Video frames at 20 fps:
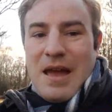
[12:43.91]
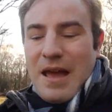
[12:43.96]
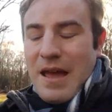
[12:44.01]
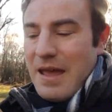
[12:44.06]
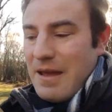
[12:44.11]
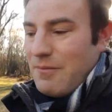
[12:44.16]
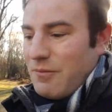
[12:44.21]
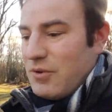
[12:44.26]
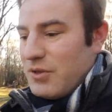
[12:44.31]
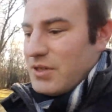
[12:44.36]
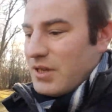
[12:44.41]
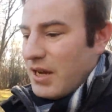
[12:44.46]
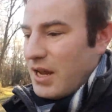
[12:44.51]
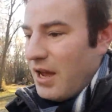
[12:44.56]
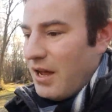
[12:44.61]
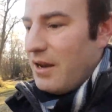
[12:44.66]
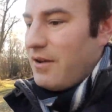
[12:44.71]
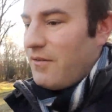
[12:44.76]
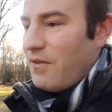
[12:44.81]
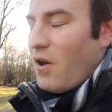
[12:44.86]
It was
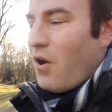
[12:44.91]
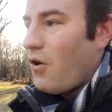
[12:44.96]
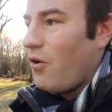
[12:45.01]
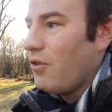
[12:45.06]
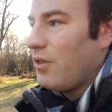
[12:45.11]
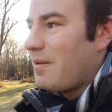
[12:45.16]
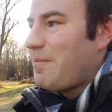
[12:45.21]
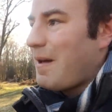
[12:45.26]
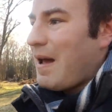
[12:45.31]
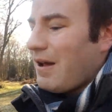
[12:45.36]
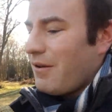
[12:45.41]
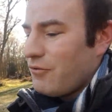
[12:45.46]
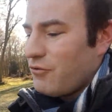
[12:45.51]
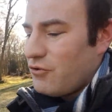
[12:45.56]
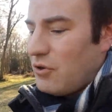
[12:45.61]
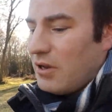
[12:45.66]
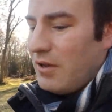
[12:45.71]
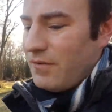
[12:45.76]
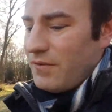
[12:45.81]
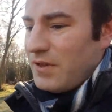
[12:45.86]
kind of on the
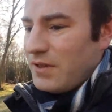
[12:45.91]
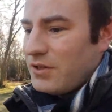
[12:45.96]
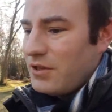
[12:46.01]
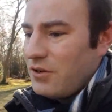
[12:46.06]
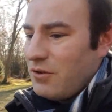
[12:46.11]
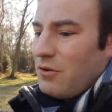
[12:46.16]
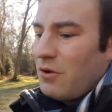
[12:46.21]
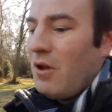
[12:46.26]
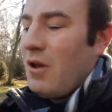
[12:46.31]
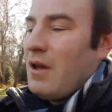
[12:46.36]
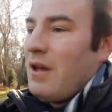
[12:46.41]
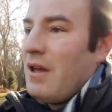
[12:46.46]
boundary of the two